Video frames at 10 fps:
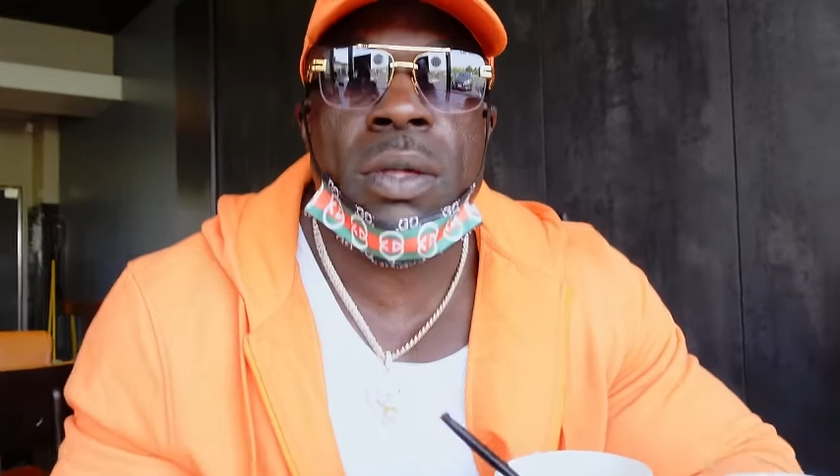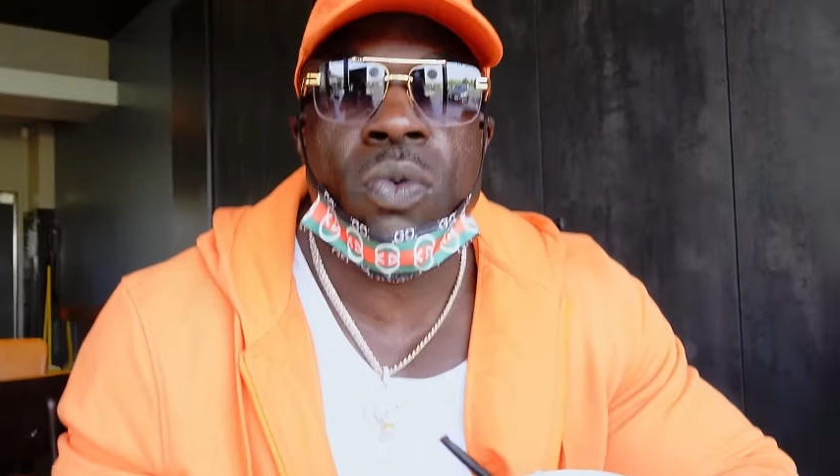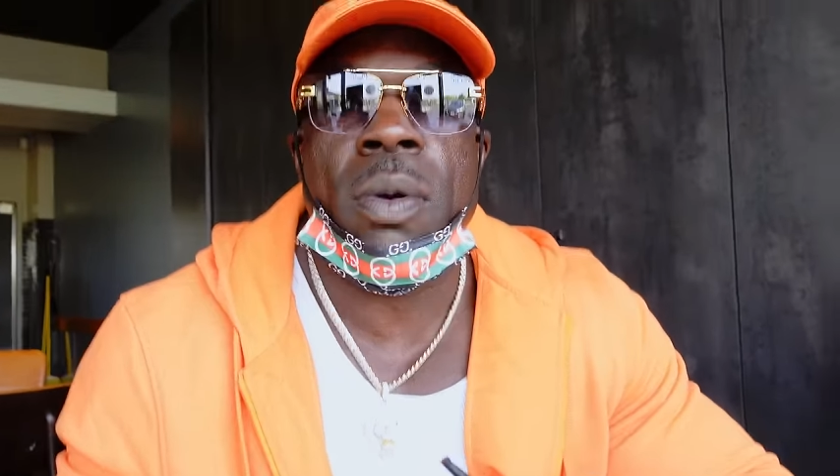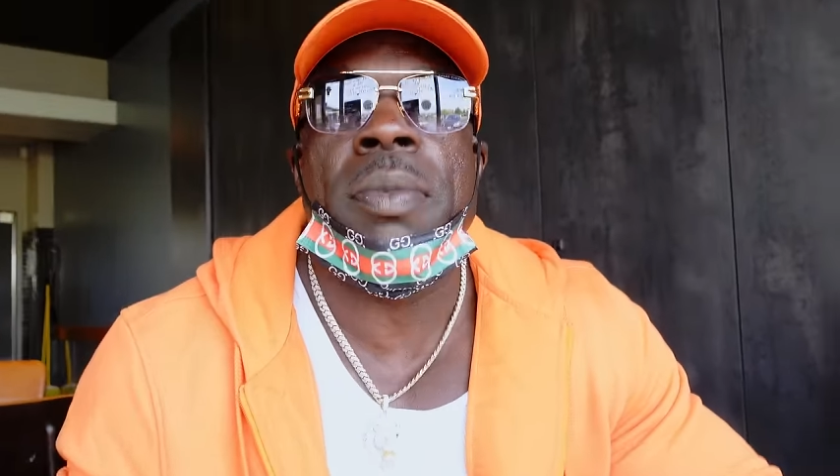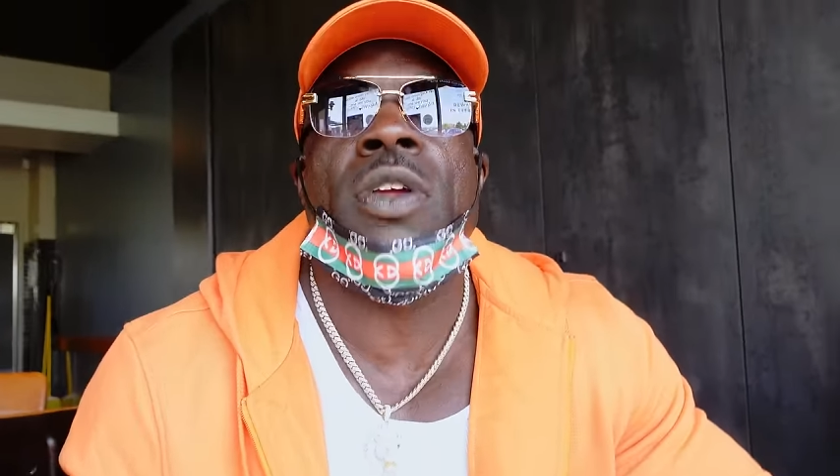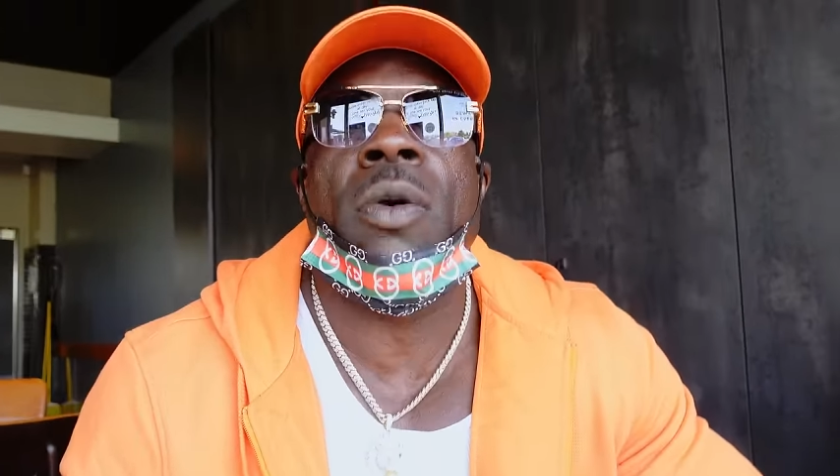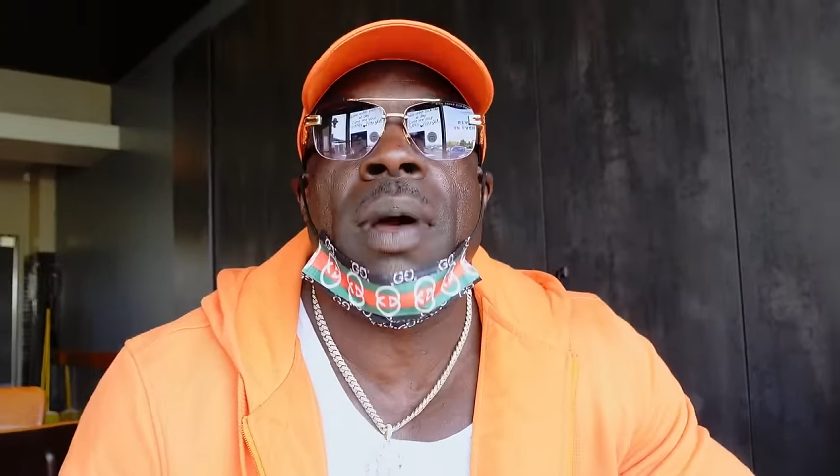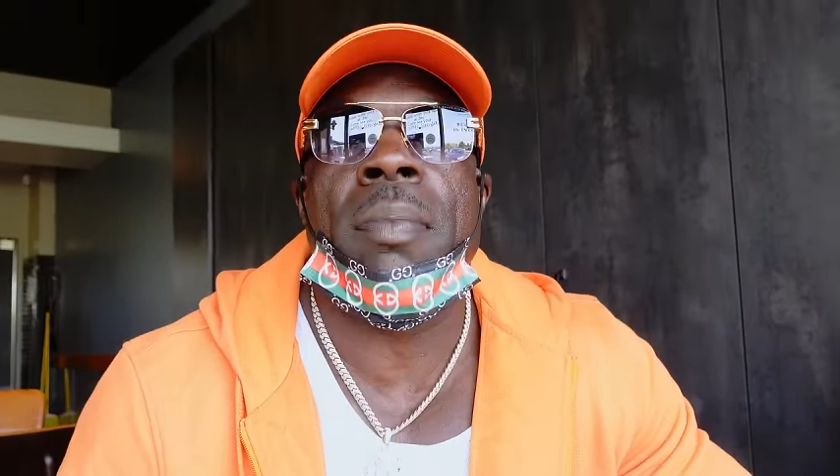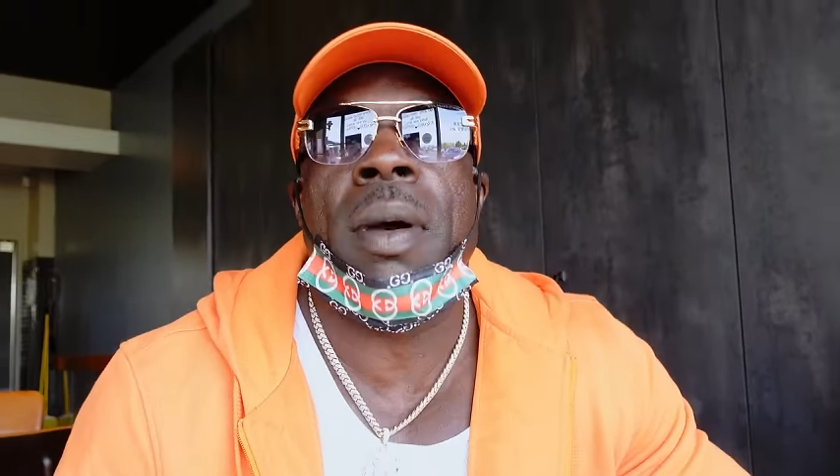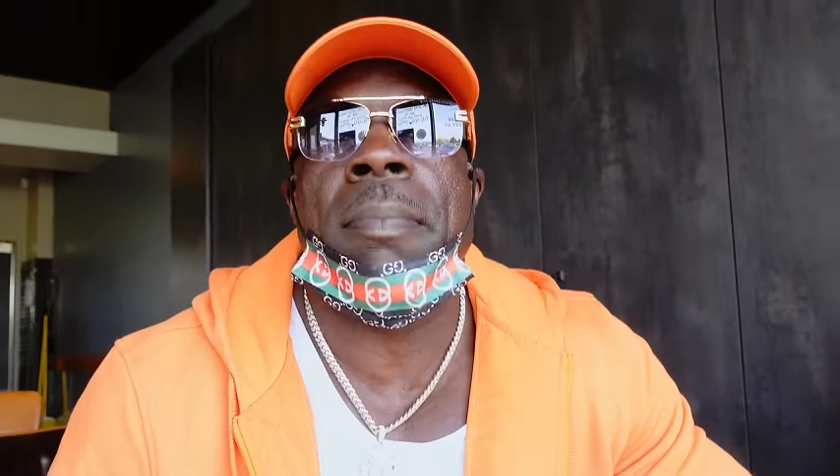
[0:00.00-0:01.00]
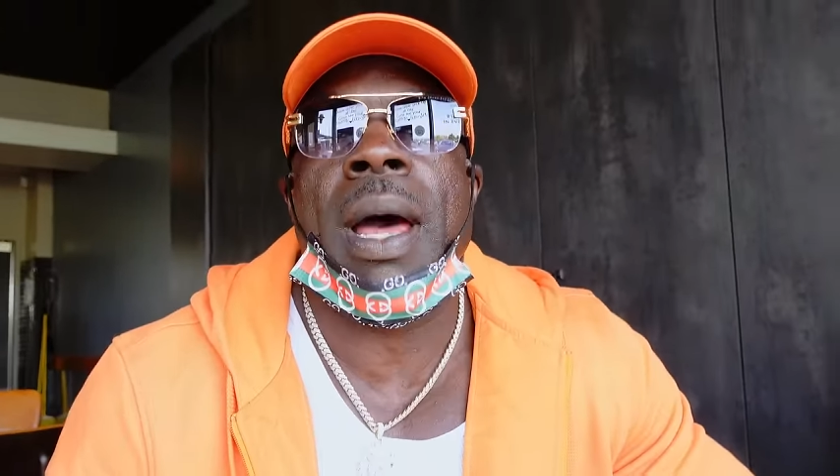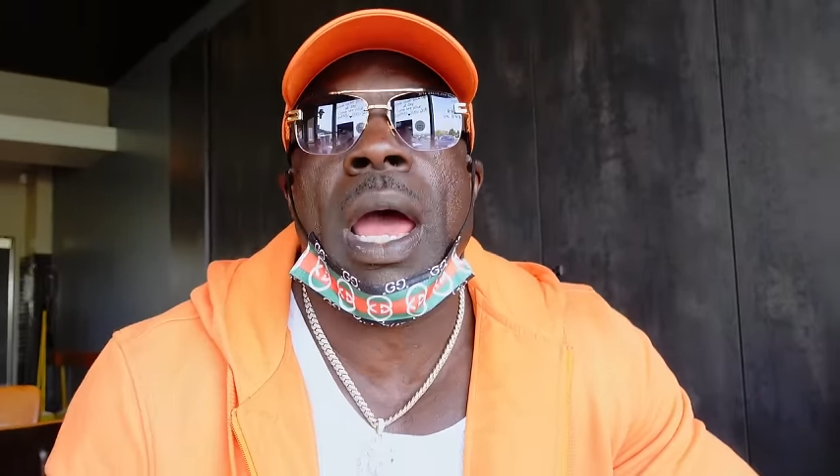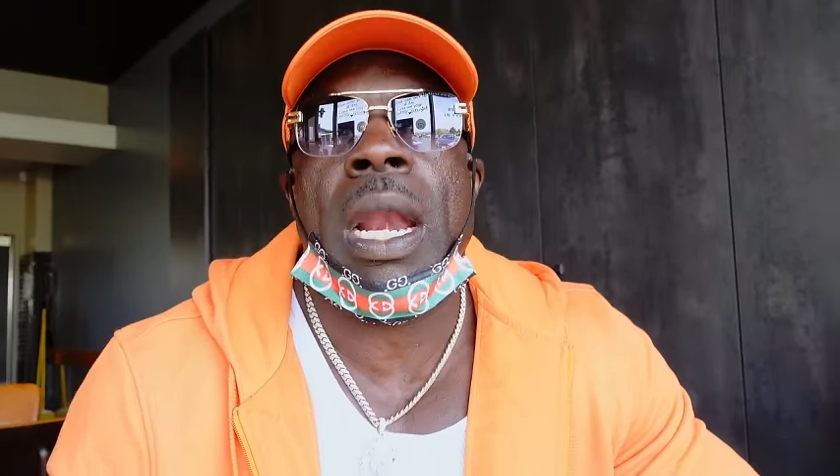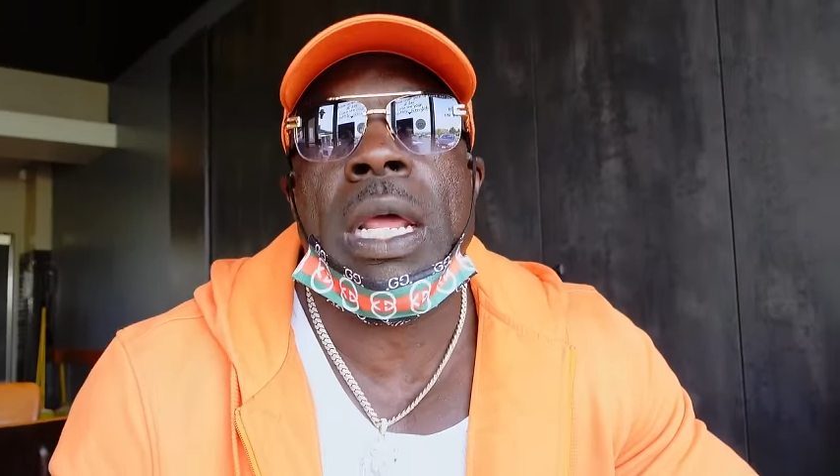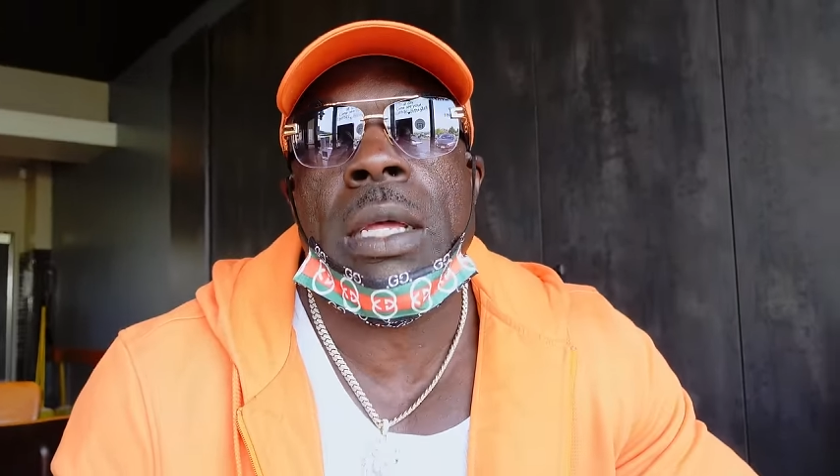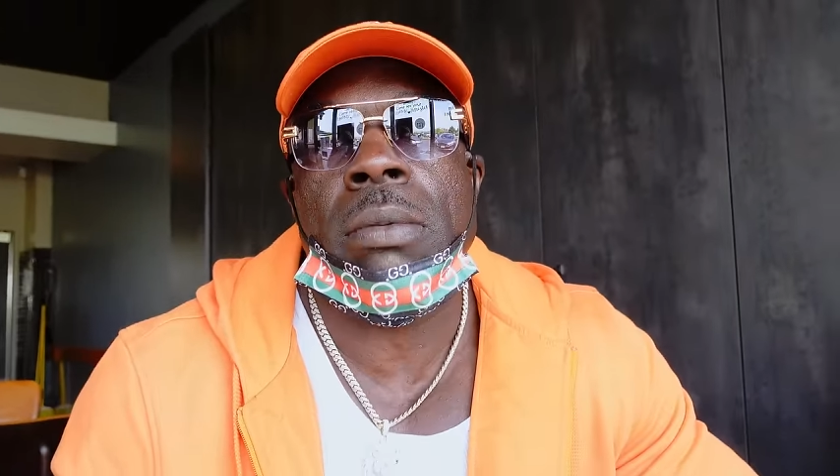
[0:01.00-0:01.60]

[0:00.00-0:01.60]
You want me to talk about my body,